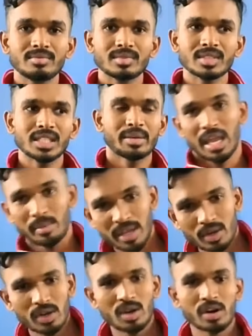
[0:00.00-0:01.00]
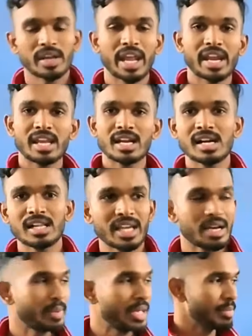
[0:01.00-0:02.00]
Maybe you don't know any girl there.
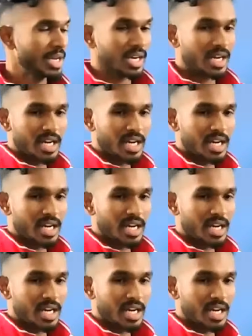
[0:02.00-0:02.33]
Maybe a girl